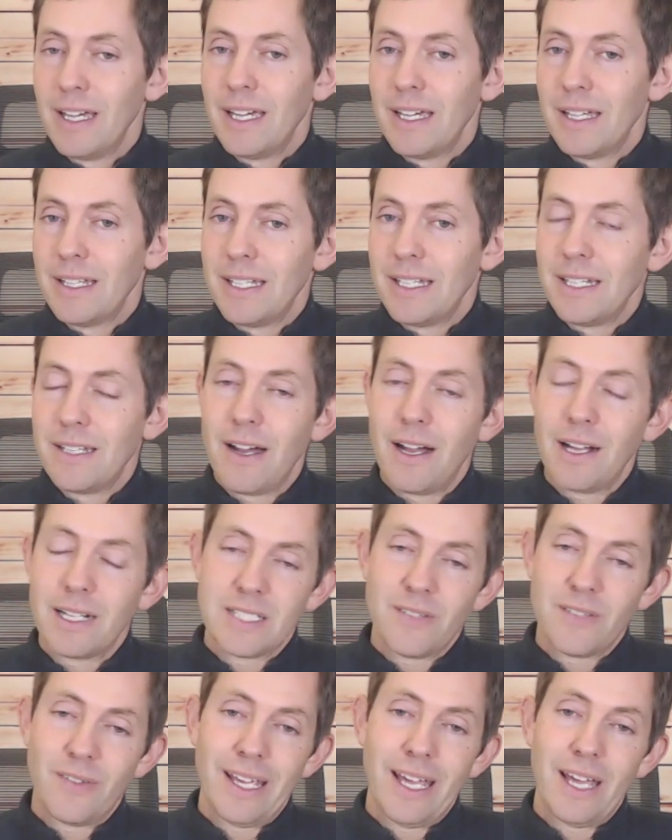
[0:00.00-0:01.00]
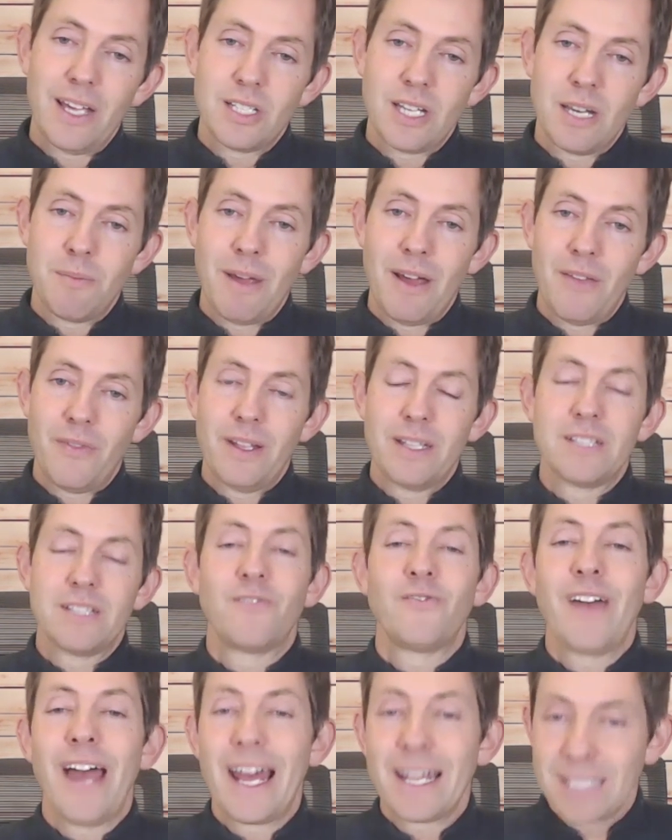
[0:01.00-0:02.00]
detoxification methods of
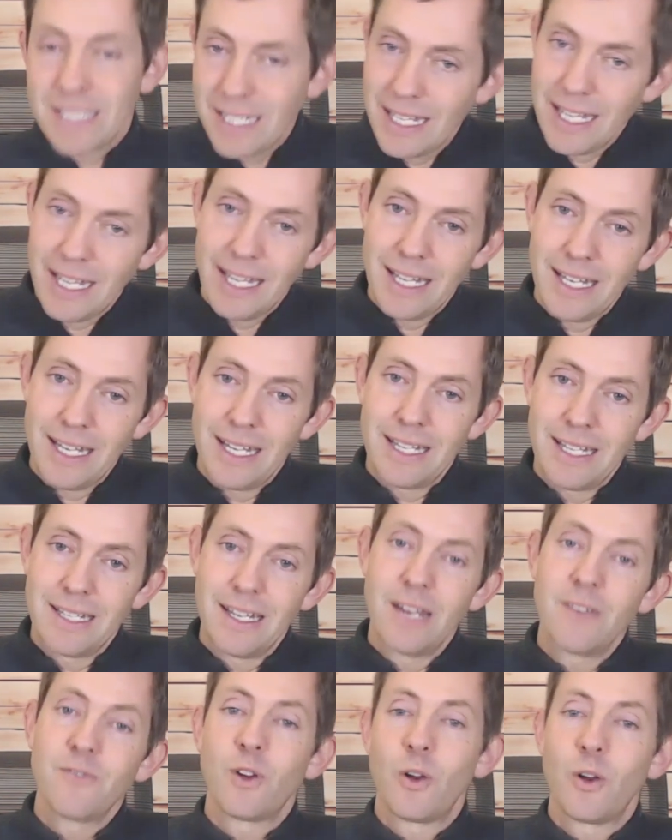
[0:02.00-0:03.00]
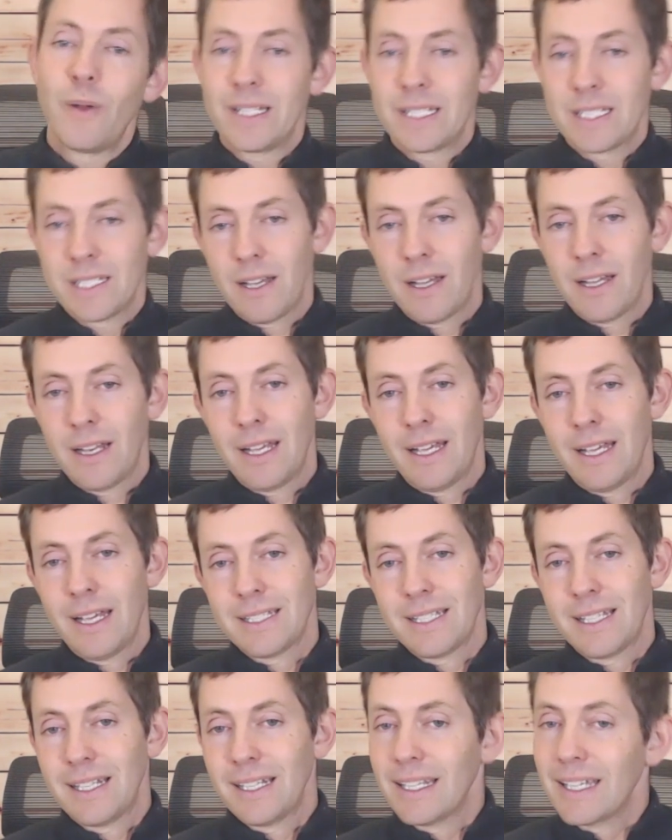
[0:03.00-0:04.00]
fasting and infrared
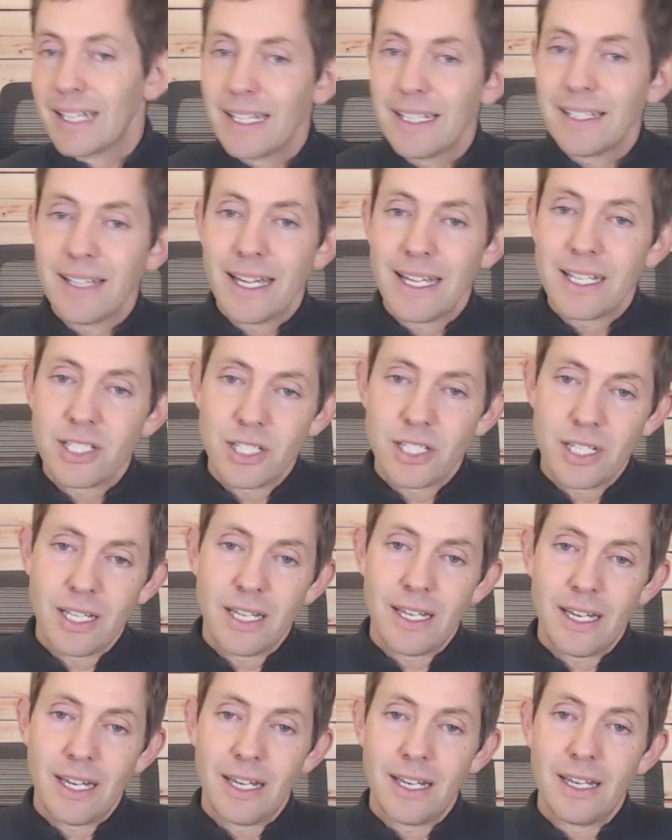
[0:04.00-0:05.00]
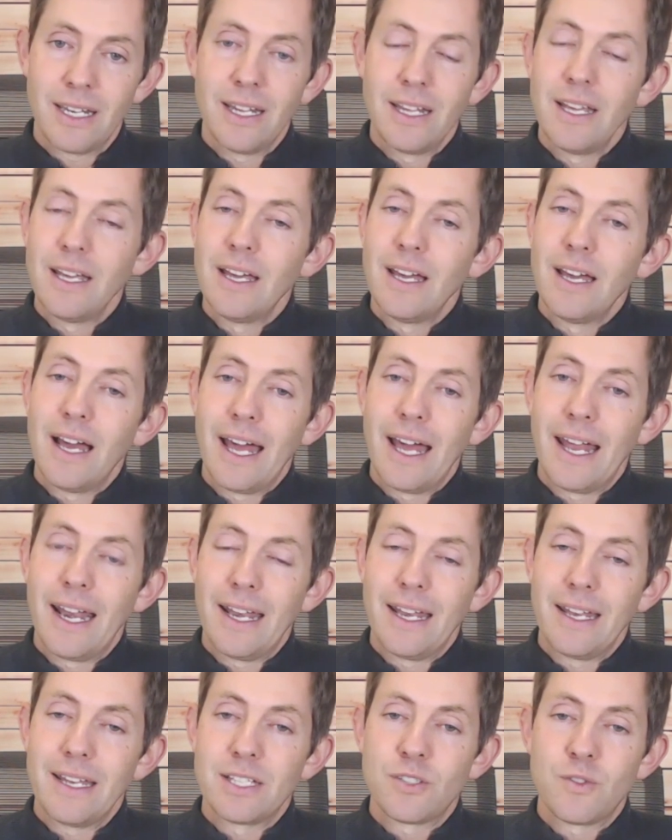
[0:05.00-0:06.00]
saunas and chelation
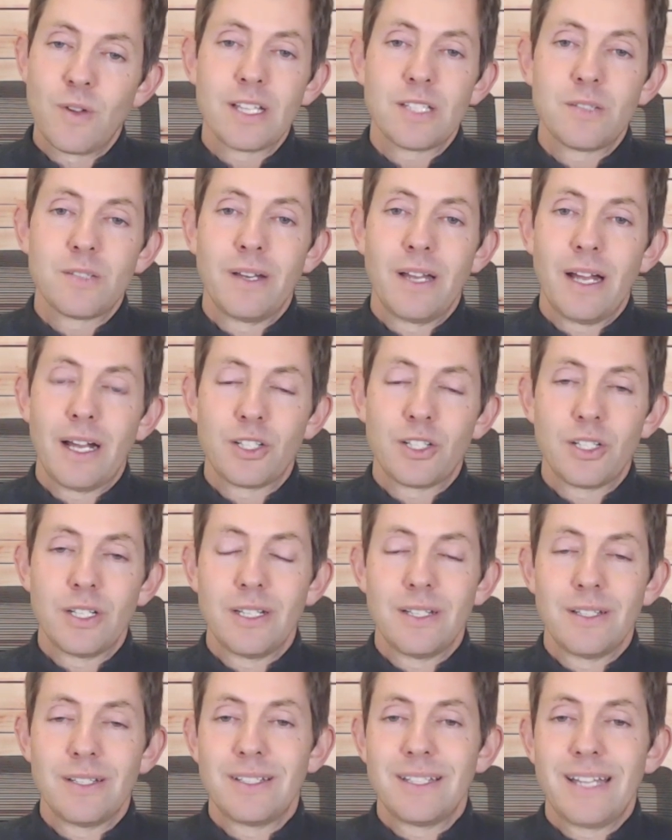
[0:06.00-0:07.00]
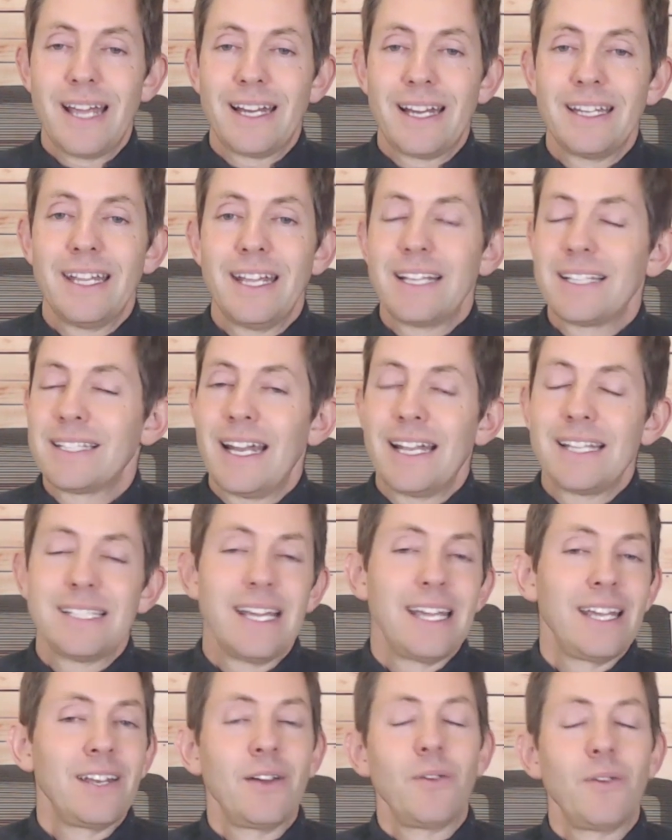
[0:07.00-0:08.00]
and stress reduction techniques? And I say,
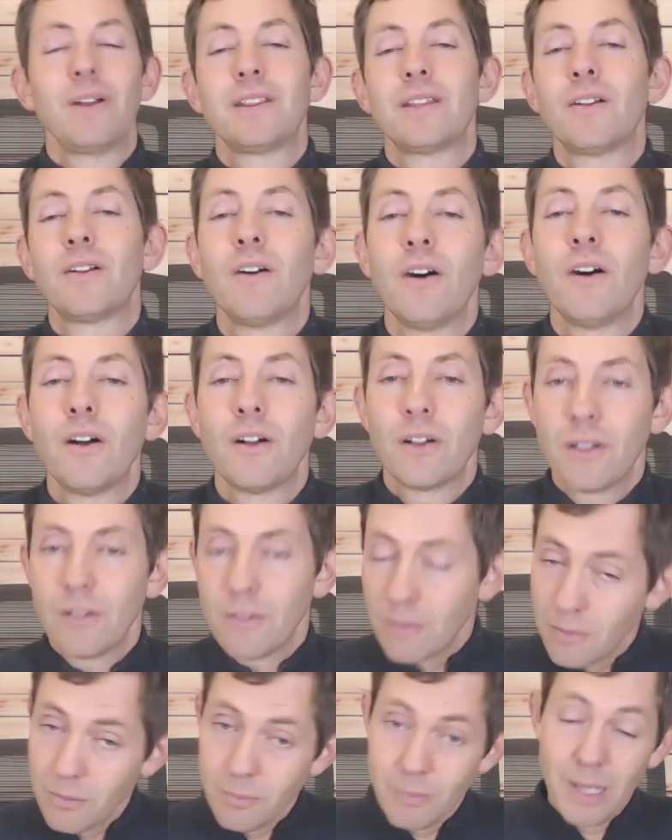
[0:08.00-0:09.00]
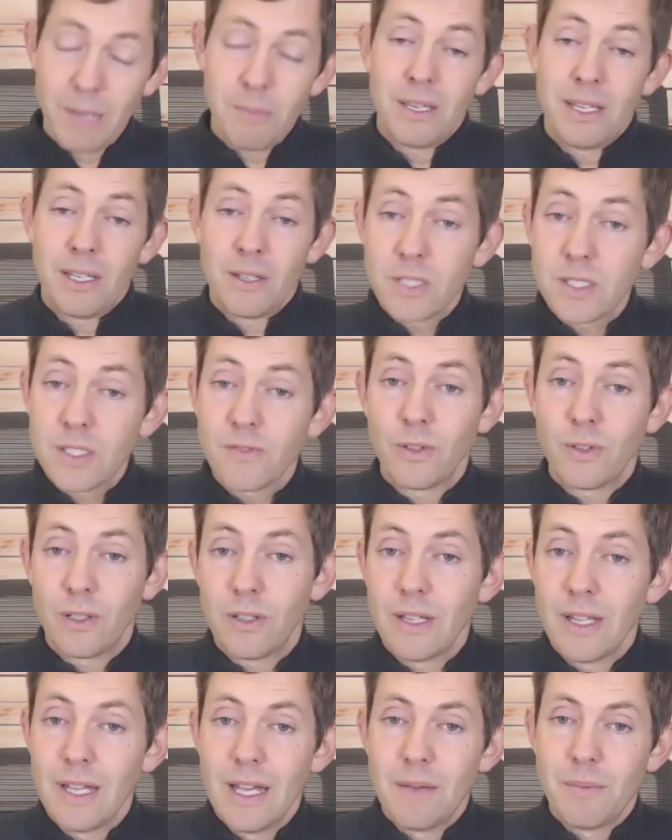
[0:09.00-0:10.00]
you know what, they're all maybe
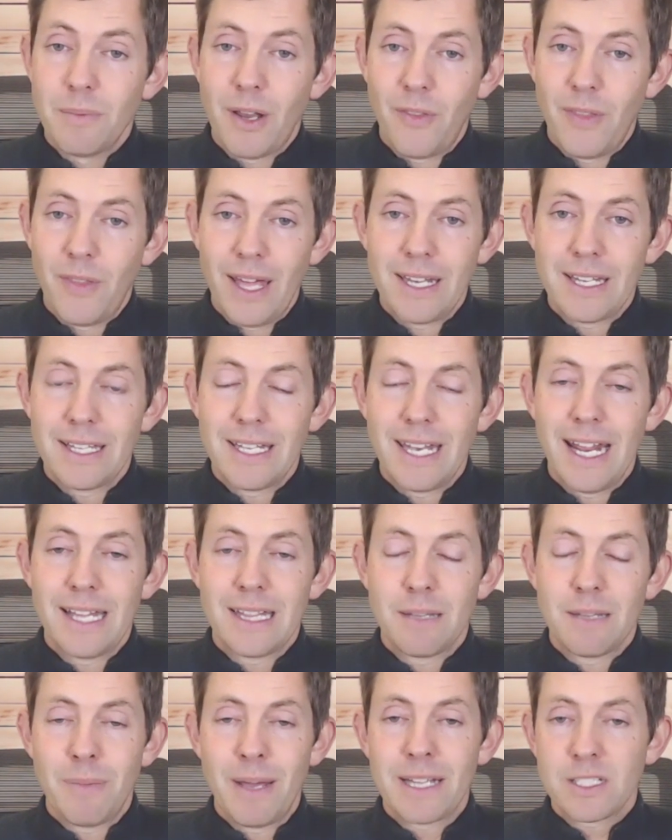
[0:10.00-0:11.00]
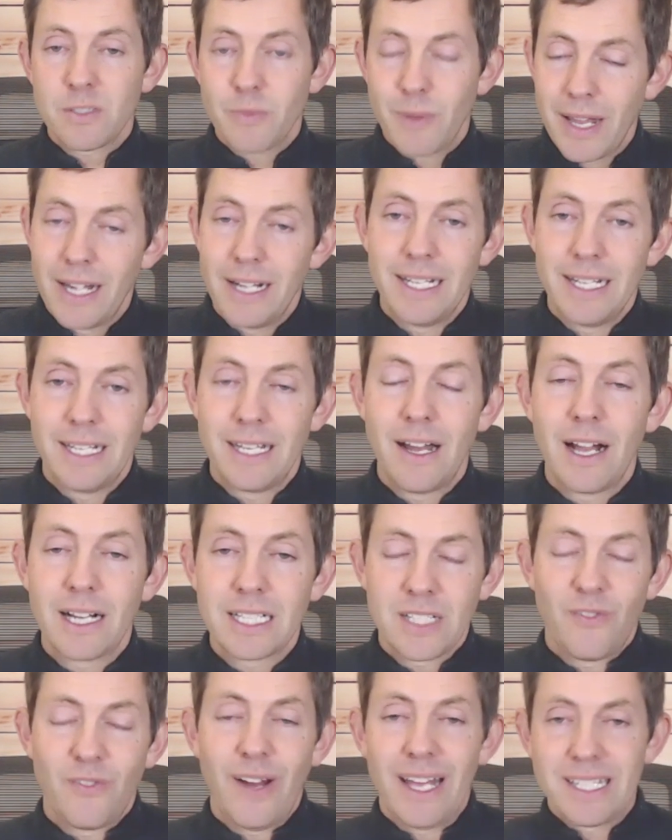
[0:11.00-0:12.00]
useful, but at the end of the day, the best way to
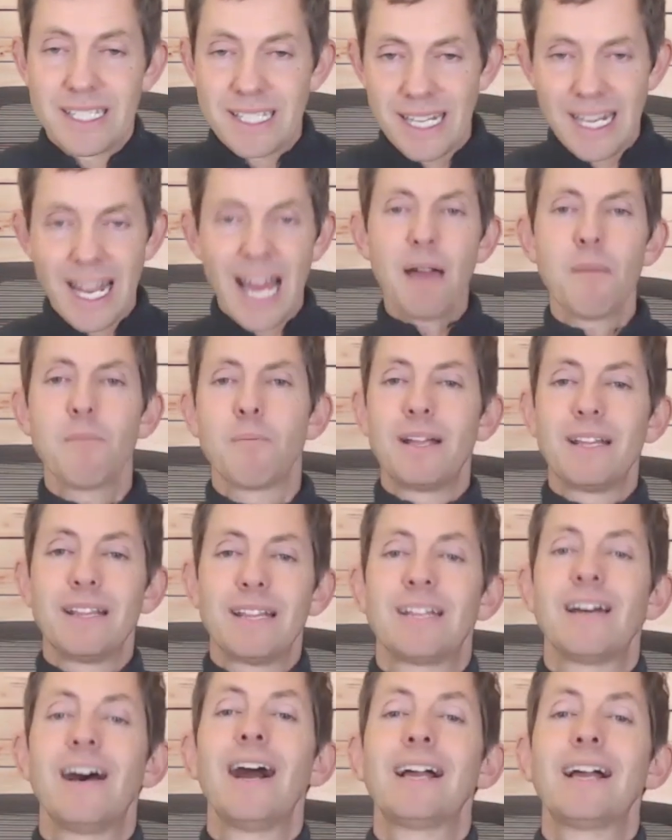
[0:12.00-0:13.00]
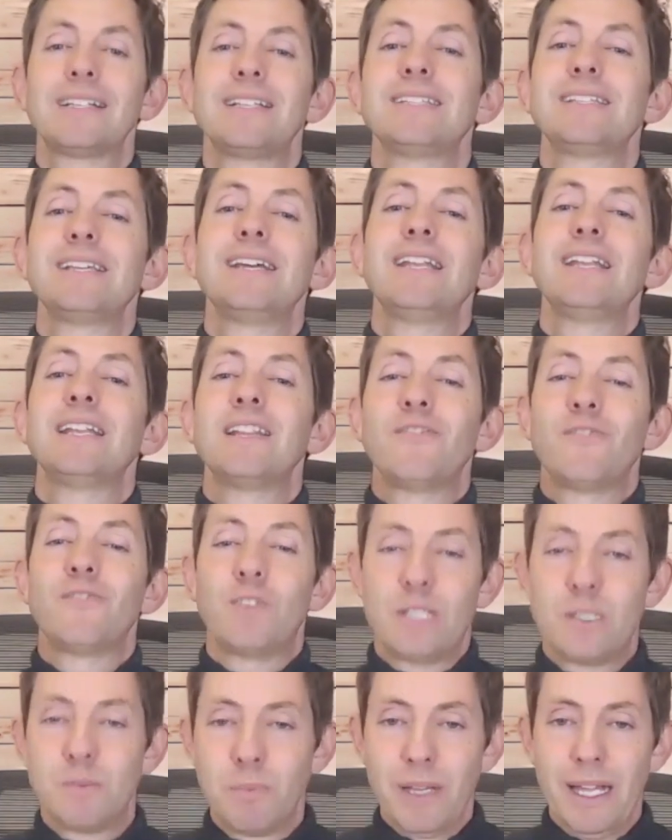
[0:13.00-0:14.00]
detoxify is to not bring the toxins in the
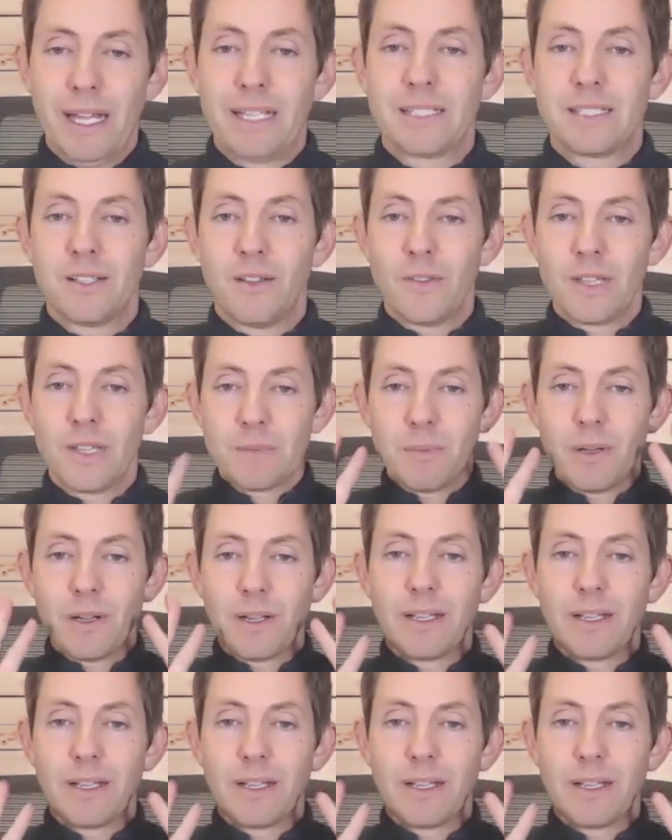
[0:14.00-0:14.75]
first place. So this book,